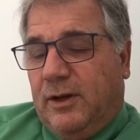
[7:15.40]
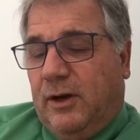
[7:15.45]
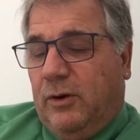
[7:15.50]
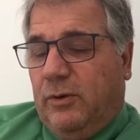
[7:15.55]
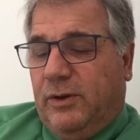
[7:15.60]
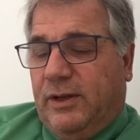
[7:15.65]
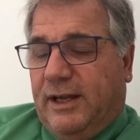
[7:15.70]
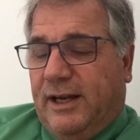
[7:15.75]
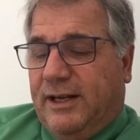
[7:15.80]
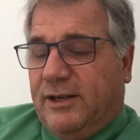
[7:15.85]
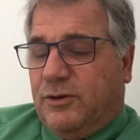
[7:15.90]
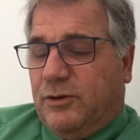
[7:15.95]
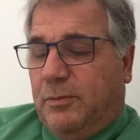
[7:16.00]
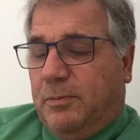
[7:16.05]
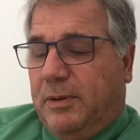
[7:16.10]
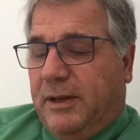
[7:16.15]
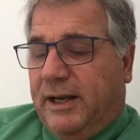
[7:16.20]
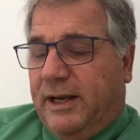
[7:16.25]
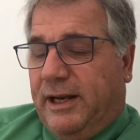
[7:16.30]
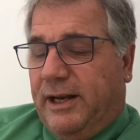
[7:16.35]
"Oh, yes,"
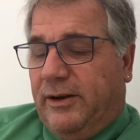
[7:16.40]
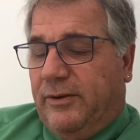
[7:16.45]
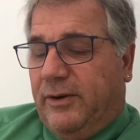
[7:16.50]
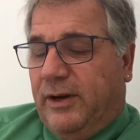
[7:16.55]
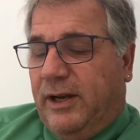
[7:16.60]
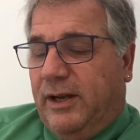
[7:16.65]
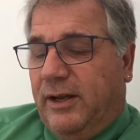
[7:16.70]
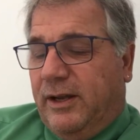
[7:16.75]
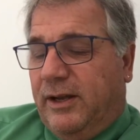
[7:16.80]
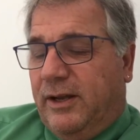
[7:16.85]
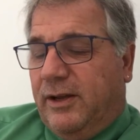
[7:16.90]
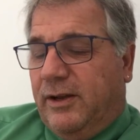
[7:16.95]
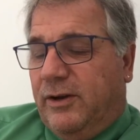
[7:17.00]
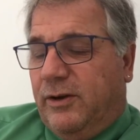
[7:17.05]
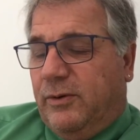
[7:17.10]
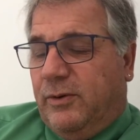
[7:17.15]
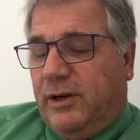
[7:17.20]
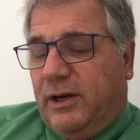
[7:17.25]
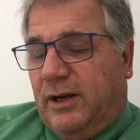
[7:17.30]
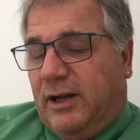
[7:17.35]
replied Henry,
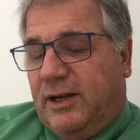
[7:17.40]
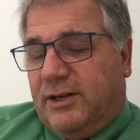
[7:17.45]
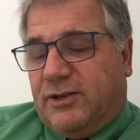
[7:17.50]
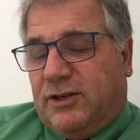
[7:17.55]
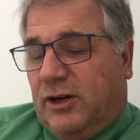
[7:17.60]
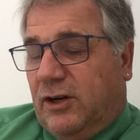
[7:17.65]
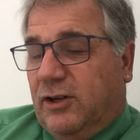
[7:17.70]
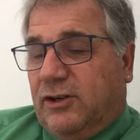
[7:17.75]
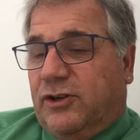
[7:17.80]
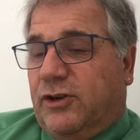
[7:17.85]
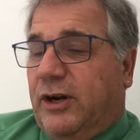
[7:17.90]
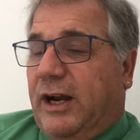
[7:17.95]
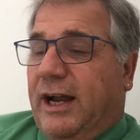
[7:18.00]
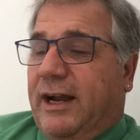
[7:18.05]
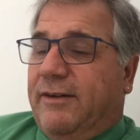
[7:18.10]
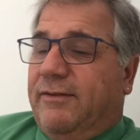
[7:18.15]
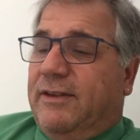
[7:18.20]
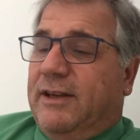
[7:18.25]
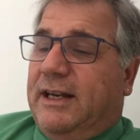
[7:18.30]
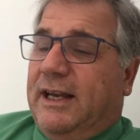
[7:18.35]
who had lost all
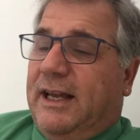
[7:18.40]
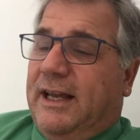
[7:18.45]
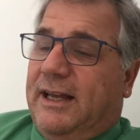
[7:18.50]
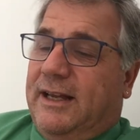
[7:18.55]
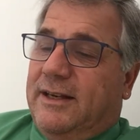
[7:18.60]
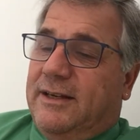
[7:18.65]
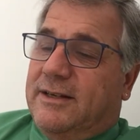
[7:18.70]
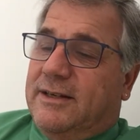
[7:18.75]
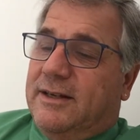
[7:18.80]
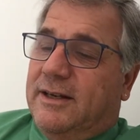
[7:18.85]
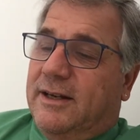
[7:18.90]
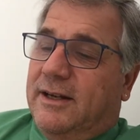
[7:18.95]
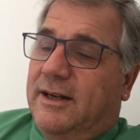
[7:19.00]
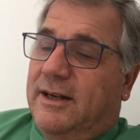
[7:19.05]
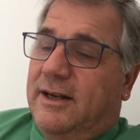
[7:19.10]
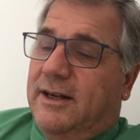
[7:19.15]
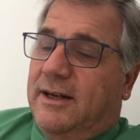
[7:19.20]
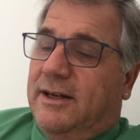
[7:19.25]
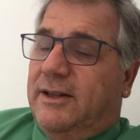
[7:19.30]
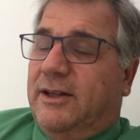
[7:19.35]
track of the days.
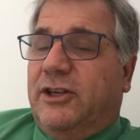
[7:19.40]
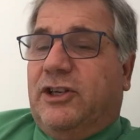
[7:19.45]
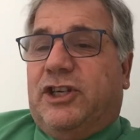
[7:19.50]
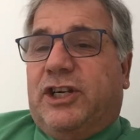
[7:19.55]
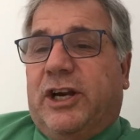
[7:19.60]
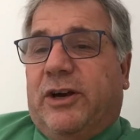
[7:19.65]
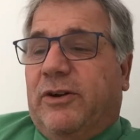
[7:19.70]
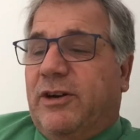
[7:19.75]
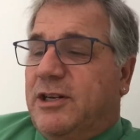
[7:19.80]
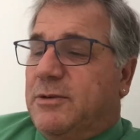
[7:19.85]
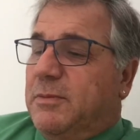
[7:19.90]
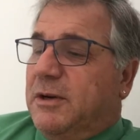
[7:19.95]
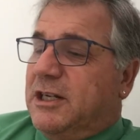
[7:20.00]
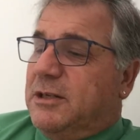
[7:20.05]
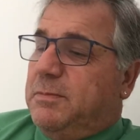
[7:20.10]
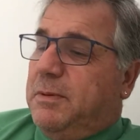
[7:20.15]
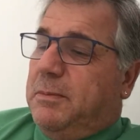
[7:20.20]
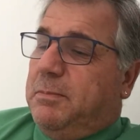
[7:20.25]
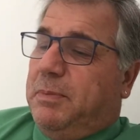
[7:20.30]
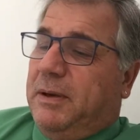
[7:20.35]
"The cherries
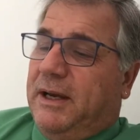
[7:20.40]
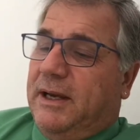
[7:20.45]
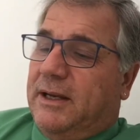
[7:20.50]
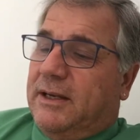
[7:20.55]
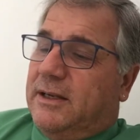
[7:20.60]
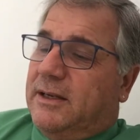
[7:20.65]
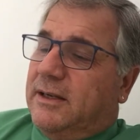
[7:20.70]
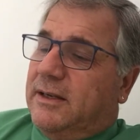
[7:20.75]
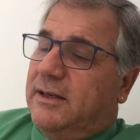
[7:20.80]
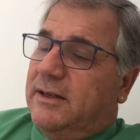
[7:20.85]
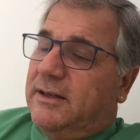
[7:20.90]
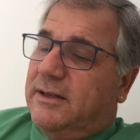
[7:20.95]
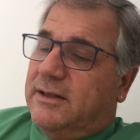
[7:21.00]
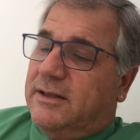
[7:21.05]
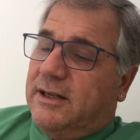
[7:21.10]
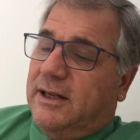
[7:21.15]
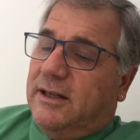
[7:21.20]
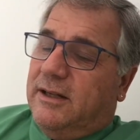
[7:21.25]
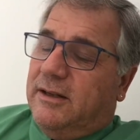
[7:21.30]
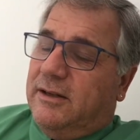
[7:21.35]
must be picked,"
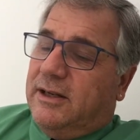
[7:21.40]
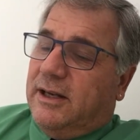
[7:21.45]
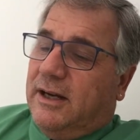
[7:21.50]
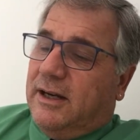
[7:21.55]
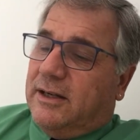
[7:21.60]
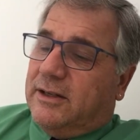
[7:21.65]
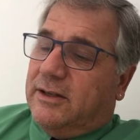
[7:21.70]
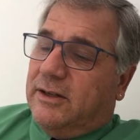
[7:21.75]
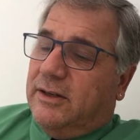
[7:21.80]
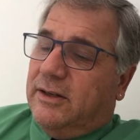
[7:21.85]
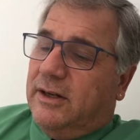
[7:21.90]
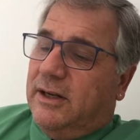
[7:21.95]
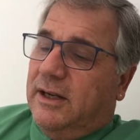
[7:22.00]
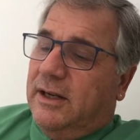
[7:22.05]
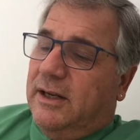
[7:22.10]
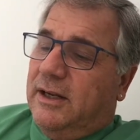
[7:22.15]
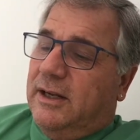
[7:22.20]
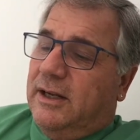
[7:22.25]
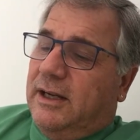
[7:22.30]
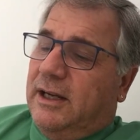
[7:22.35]
said the doctor.
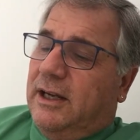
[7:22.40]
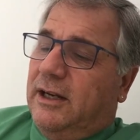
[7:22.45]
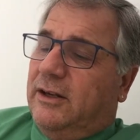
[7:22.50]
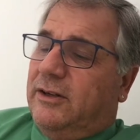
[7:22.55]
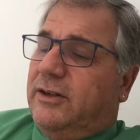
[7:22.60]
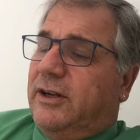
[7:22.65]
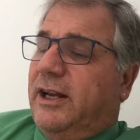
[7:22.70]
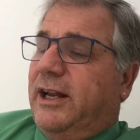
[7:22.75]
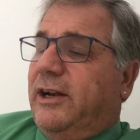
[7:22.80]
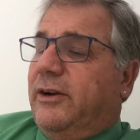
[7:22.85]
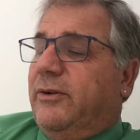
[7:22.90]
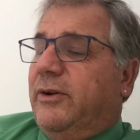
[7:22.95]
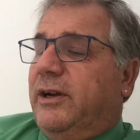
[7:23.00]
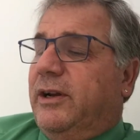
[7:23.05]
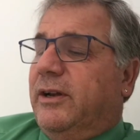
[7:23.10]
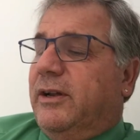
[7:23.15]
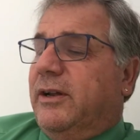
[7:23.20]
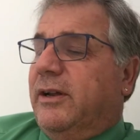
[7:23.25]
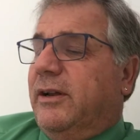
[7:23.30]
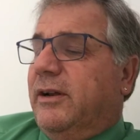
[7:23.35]
He looked at Henry
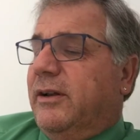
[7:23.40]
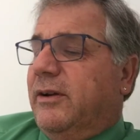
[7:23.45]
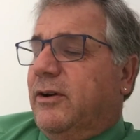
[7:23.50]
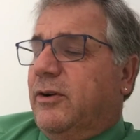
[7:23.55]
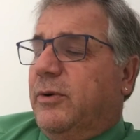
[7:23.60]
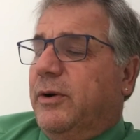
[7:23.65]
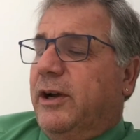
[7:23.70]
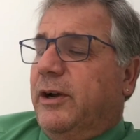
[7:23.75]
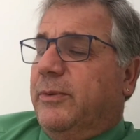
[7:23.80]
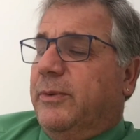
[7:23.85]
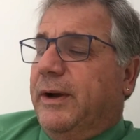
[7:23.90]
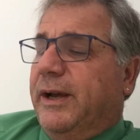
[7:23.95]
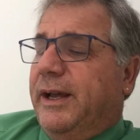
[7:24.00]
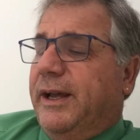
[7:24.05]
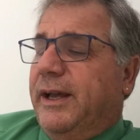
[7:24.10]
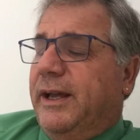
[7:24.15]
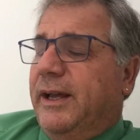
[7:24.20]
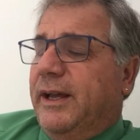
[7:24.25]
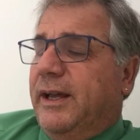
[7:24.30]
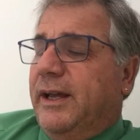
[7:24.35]
in a queer
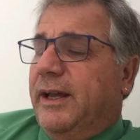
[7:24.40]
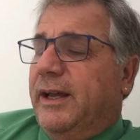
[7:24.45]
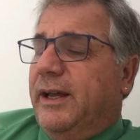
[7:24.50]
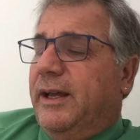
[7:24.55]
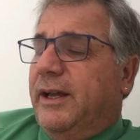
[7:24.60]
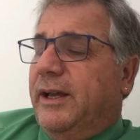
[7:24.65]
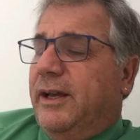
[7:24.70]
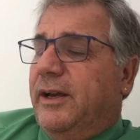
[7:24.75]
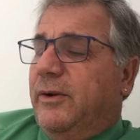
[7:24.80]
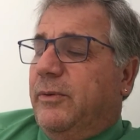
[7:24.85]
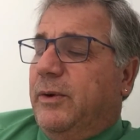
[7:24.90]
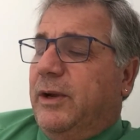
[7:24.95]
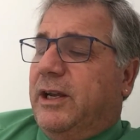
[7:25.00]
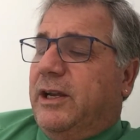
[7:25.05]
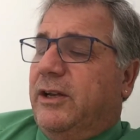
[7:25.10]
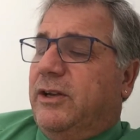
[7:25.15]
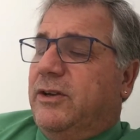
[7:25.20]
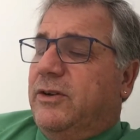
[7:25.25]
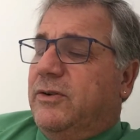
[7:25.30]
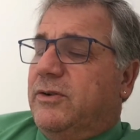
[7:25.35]
way. "We
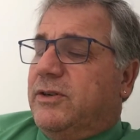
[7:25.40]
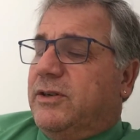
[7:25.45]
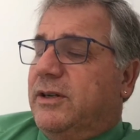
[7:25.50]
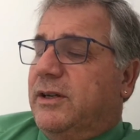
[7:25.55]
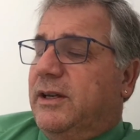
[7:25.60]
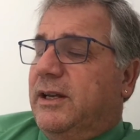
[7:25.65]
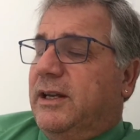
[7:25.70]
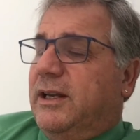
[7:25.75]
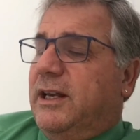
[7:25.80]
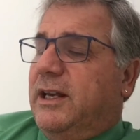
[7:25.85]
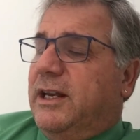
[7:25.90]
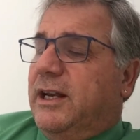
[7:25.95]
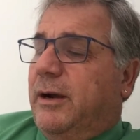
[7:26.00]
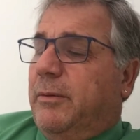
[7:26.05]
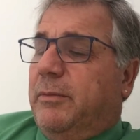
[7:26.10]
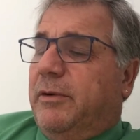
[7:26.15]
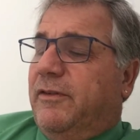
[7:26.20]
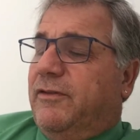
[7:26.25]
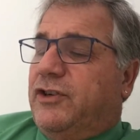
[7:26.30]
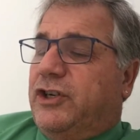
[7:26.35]
could use any
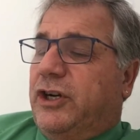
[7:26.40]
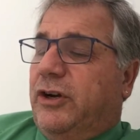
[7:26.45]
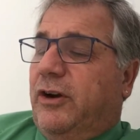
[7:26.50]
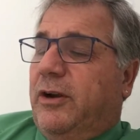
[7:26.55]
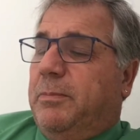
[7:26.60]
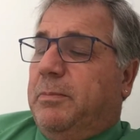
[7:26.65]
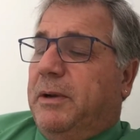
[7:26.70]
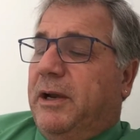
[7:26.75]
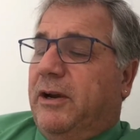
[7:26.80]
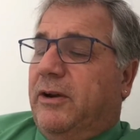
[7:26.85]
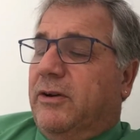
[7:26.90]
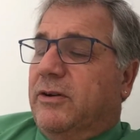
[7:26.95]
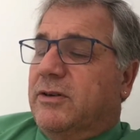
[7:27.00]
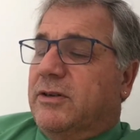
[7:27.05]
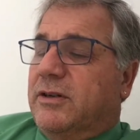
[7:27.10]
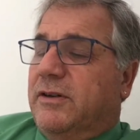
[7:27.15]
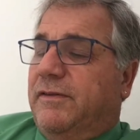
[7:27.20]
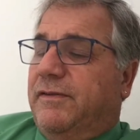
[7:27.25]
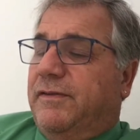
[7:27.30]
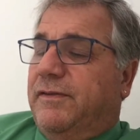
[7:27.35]
number of cherry
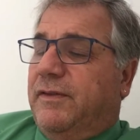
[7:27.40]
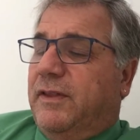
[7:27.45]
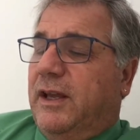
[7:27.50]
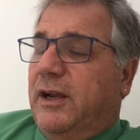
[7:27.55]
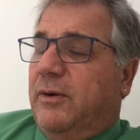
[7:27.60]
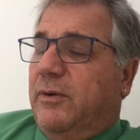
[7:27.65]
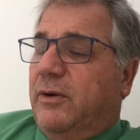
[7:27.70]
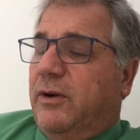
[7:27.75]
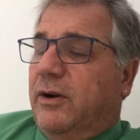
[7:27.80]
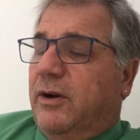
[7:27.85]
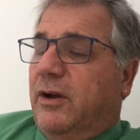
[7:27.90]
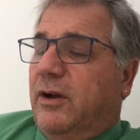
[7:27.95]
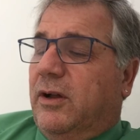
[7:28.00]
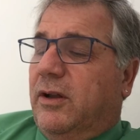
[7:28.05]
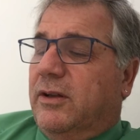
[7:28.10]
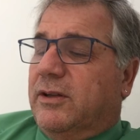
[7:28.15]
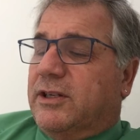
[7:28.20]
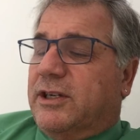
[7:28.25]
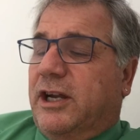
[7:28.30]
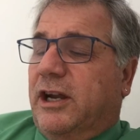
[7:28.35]
pickers if they were at
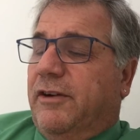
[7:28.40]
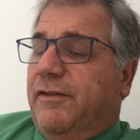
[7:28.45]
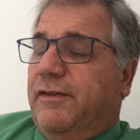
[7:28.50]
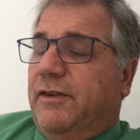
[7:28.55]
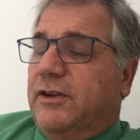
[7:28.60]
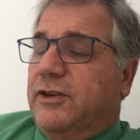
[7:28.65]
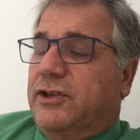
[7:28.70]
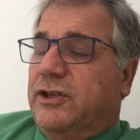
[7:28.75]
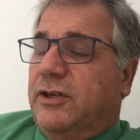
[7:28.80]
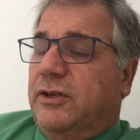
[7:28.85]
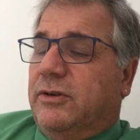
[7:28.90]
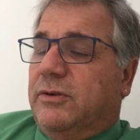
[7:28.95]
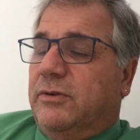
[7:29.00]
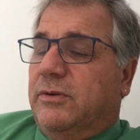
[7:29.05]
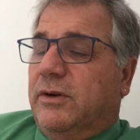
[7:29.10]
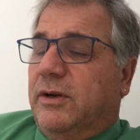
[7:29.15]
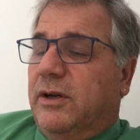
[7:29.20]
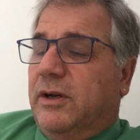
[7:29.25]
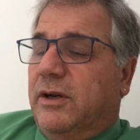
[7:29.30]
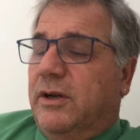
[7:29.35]
all as careful as
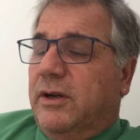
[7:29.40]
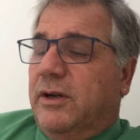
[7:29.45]
you."